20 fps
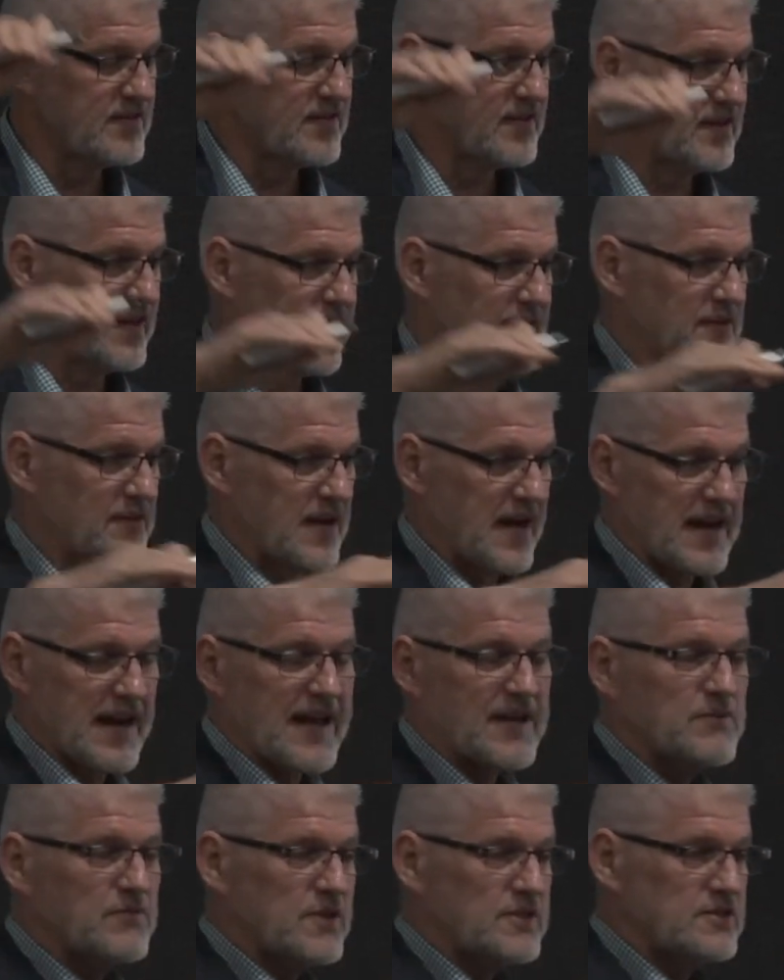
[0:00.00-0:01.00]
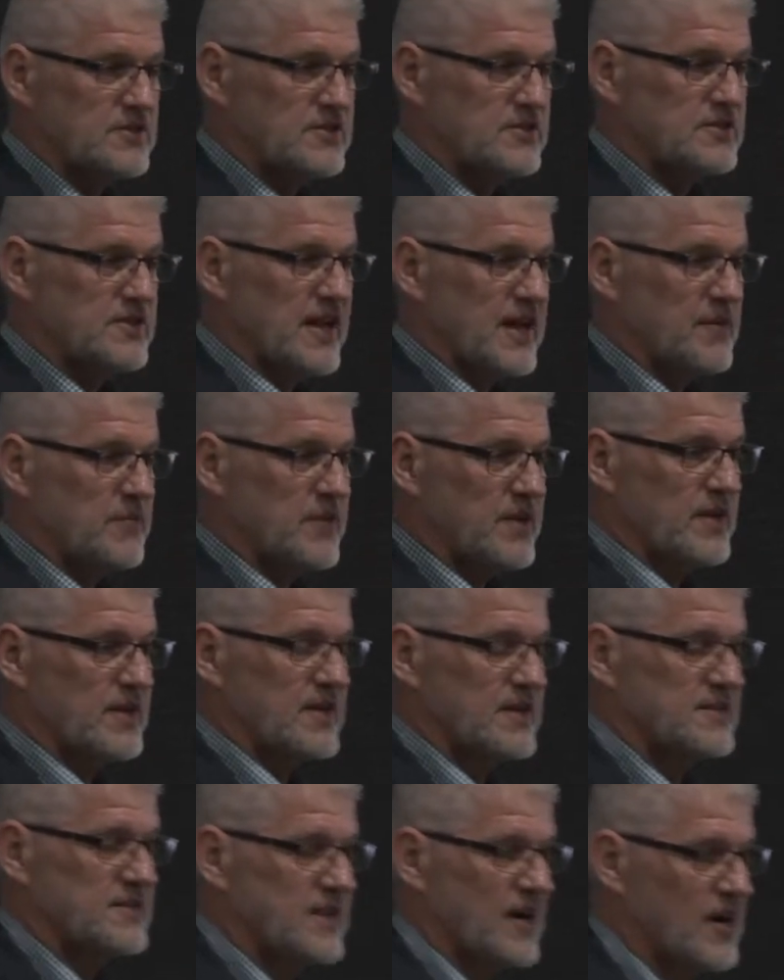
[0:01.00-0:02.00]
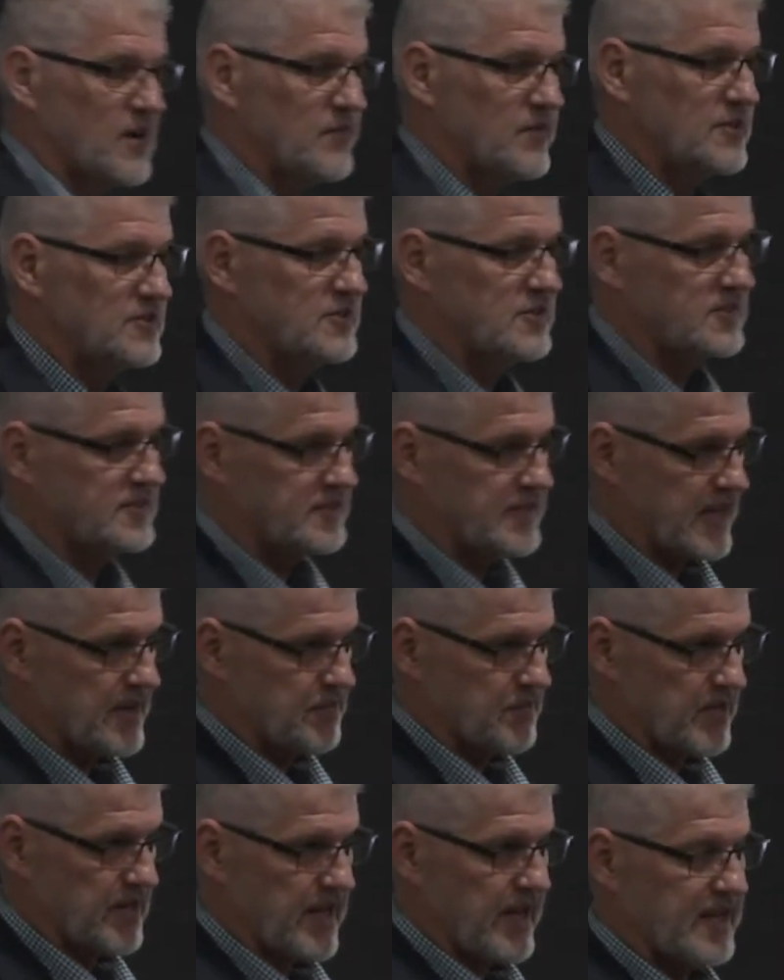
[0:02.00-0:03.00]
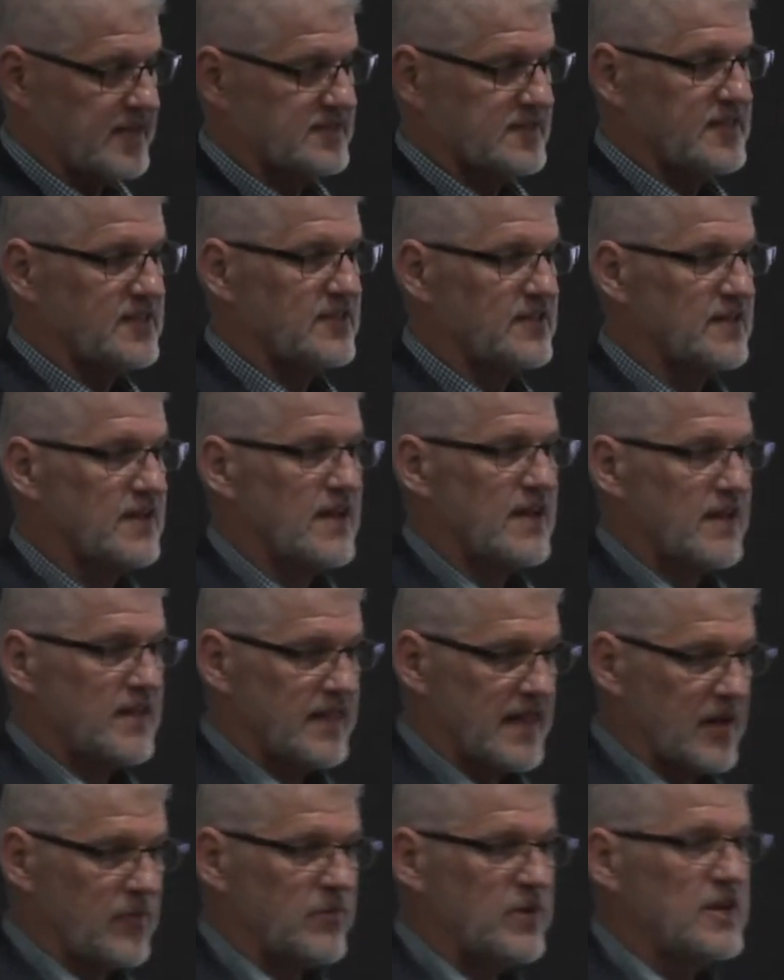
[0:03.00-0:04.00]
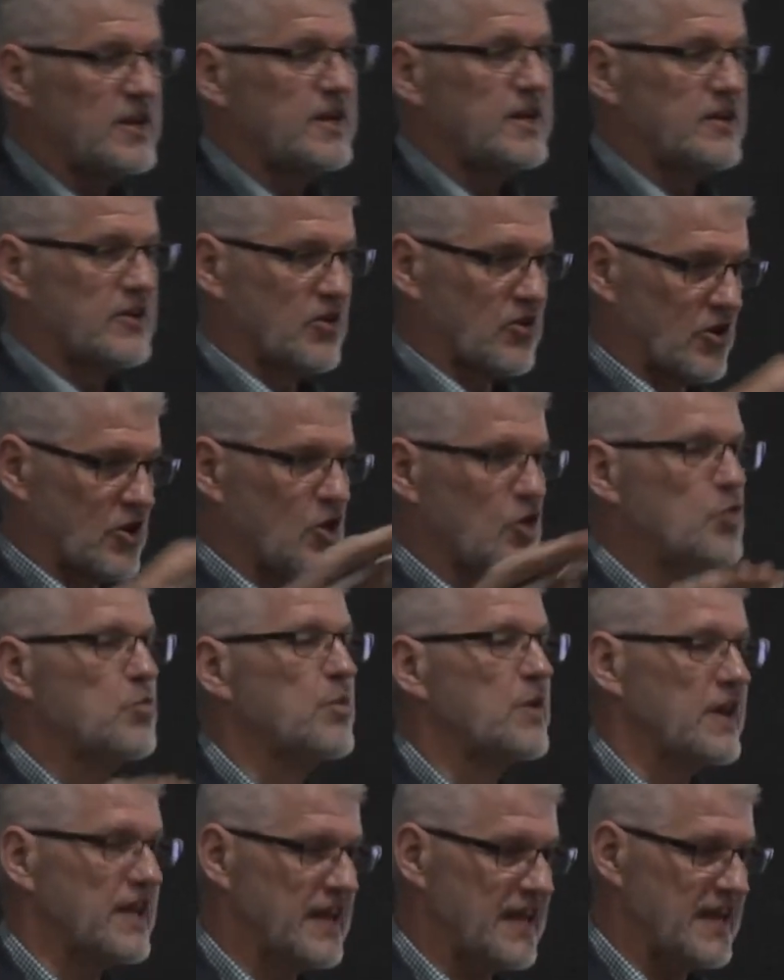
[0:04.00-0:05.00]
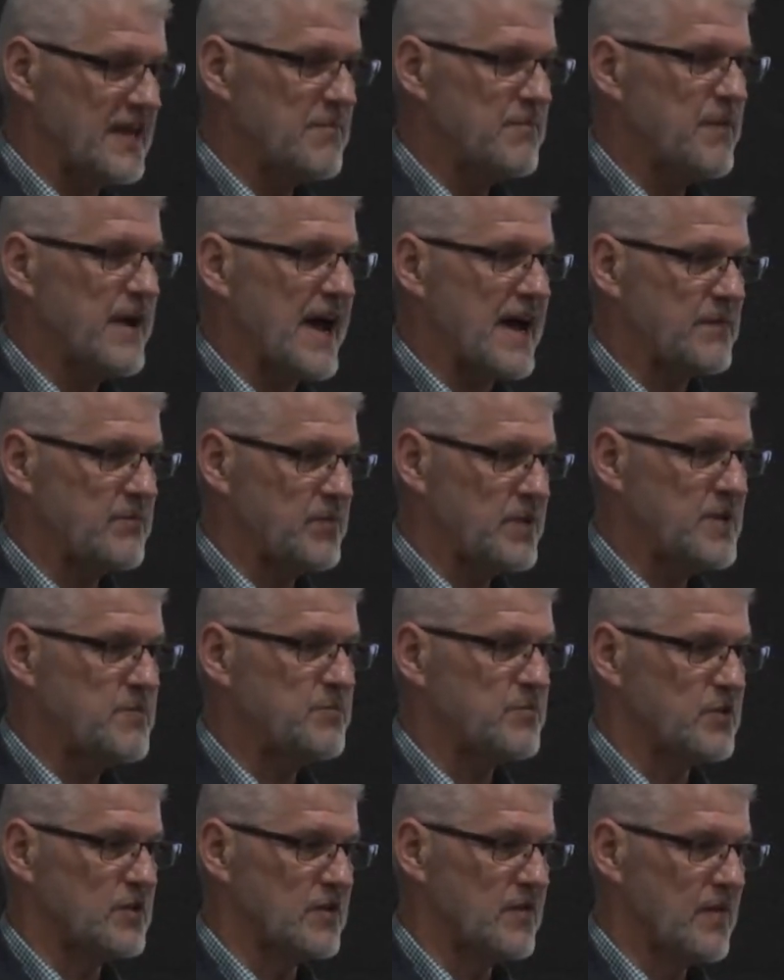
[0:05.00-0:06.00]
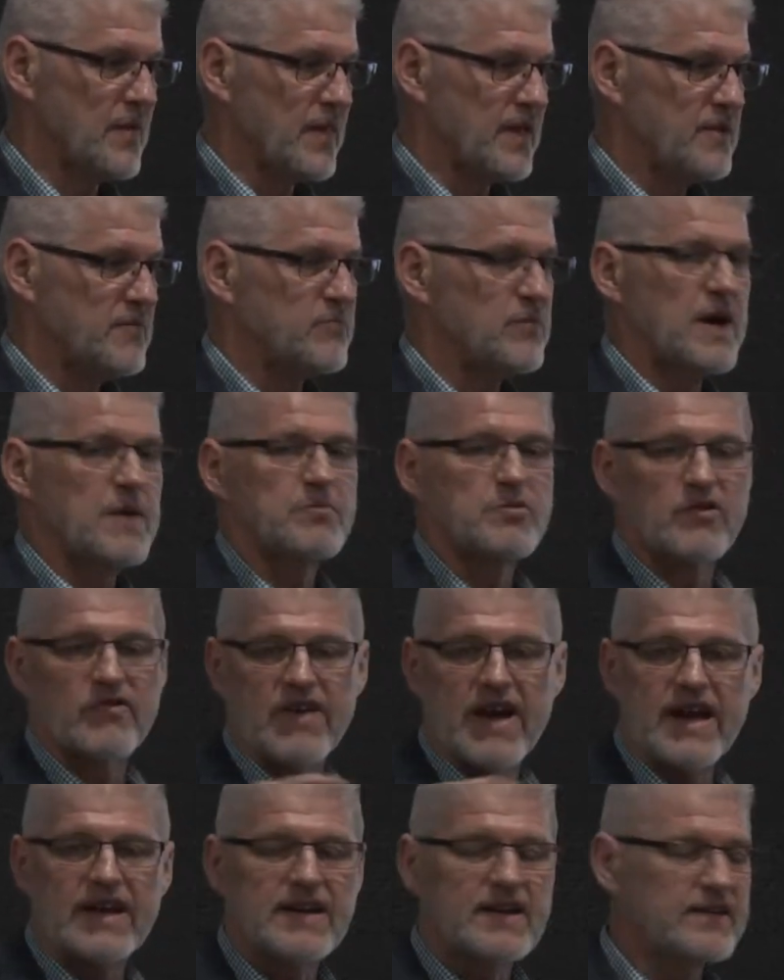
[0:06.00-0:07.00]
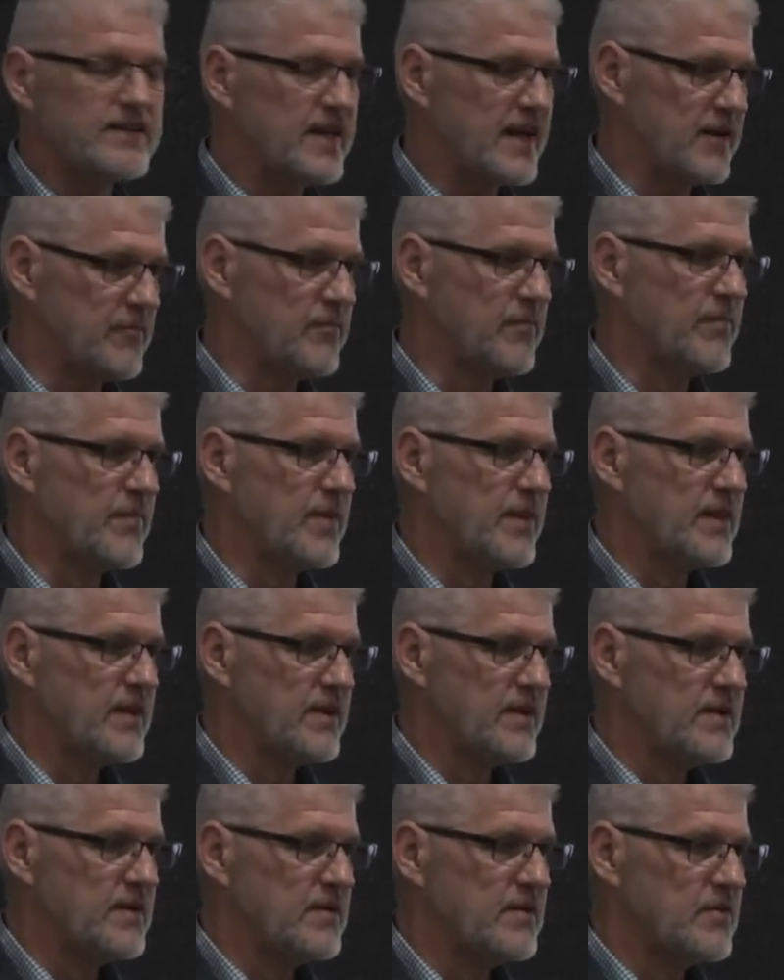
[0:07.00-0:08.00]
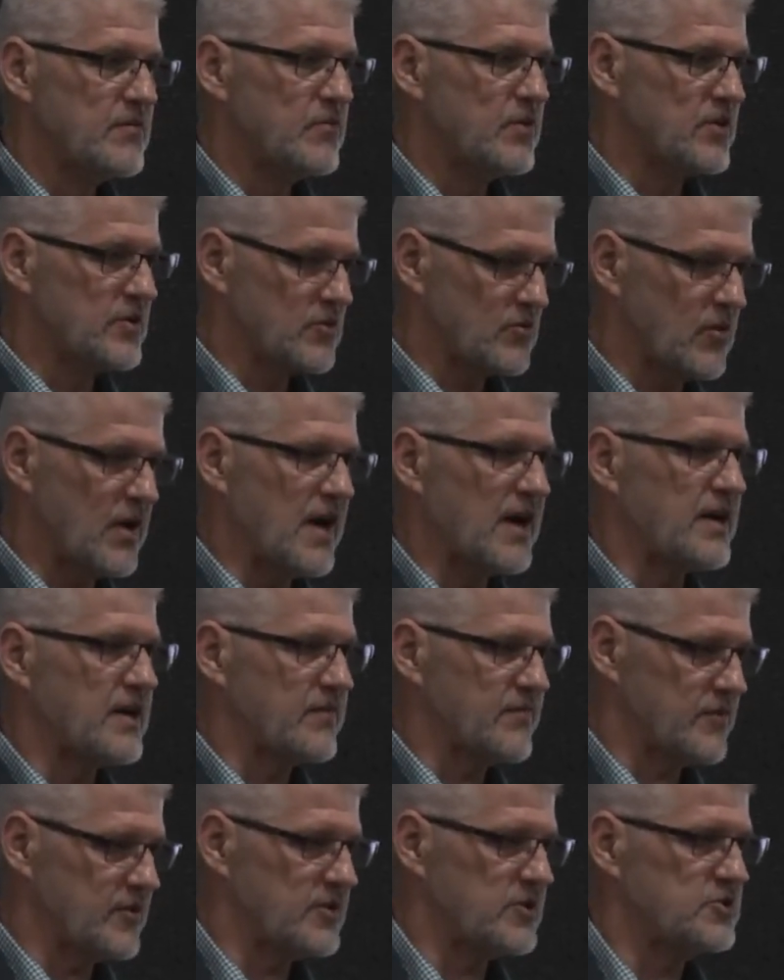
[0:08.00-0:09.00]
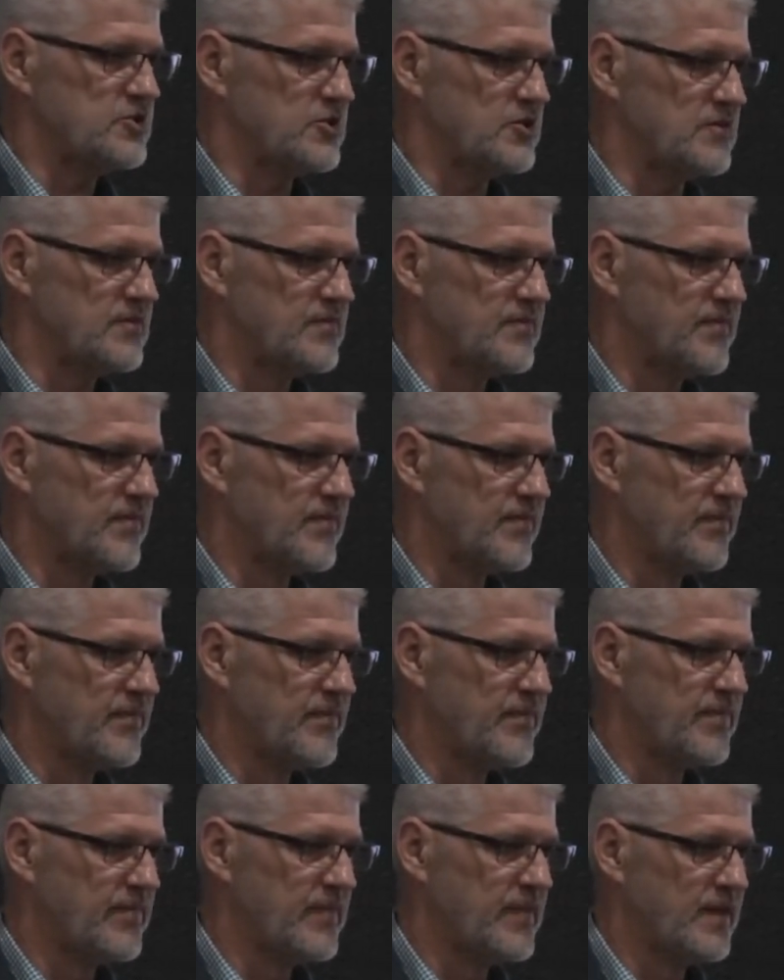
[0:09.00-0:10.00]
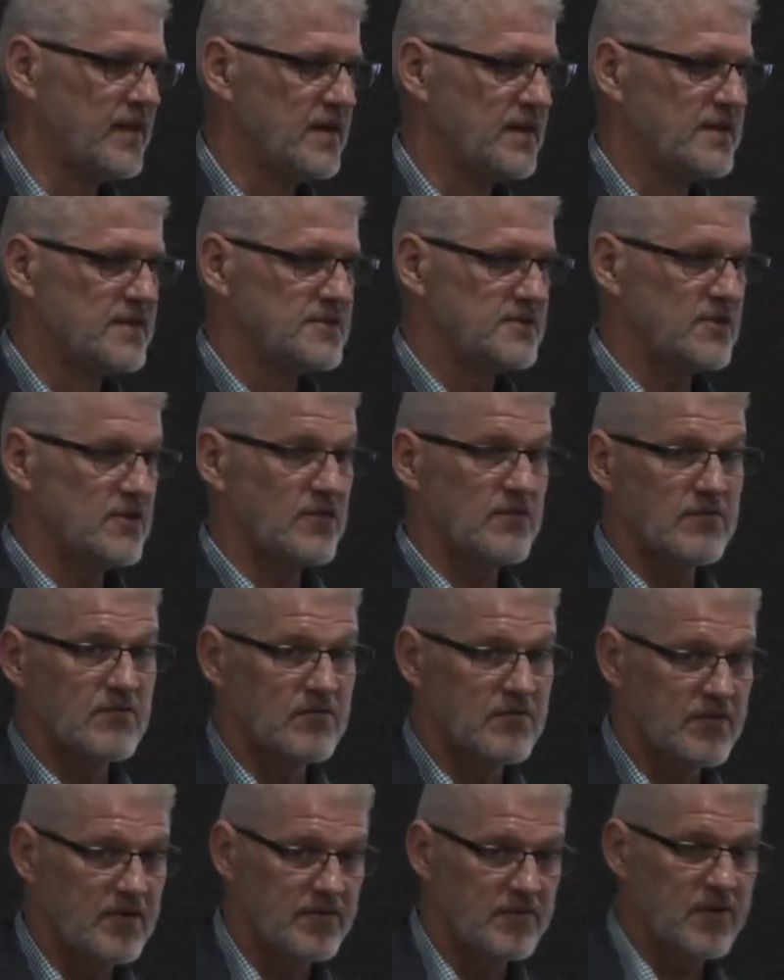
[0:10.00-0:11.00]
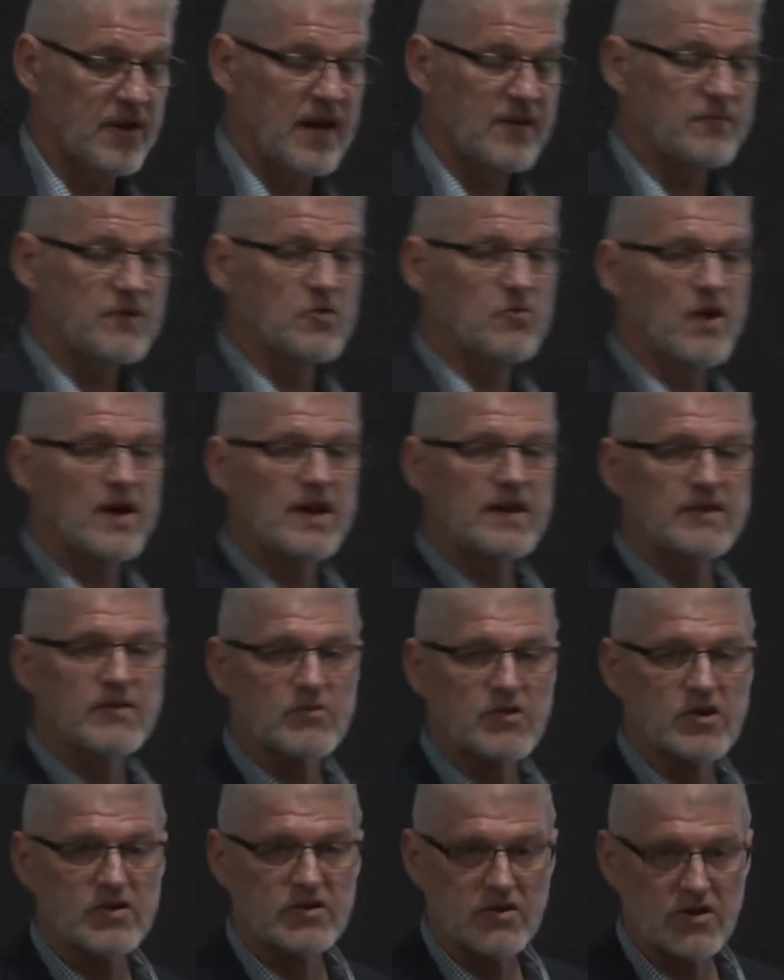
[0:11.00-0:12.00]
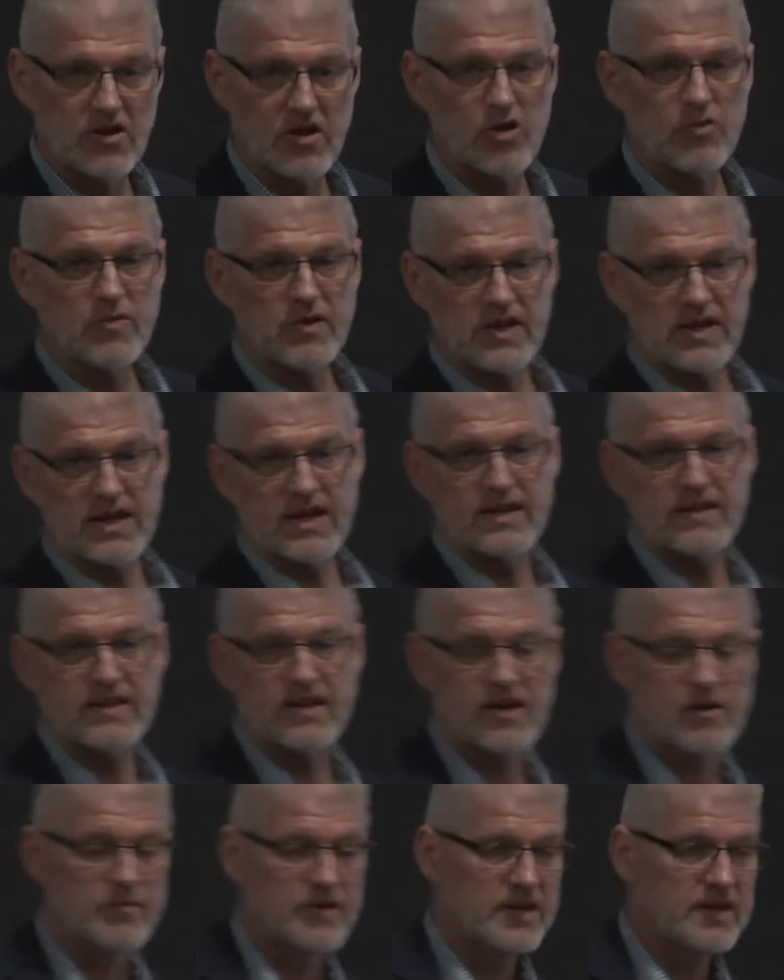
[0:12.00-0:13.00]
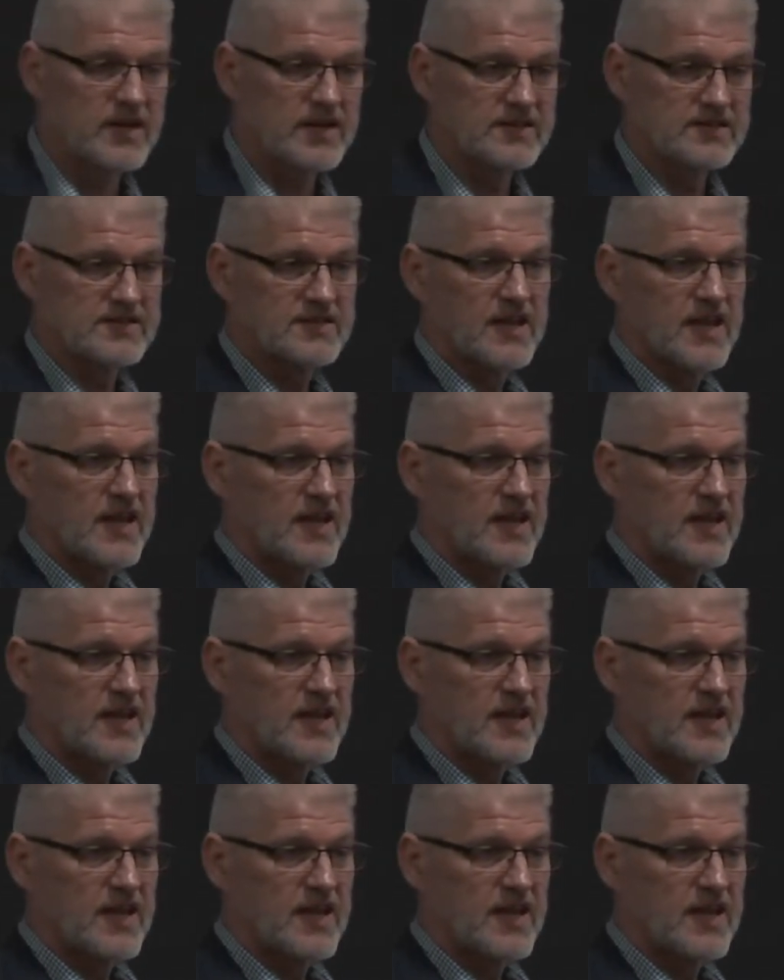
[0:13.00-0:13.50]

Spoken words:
I like what you said, because our vision statement has in that we globally impact people by providing them with quality furniture. So, and we wanted the word globally in there because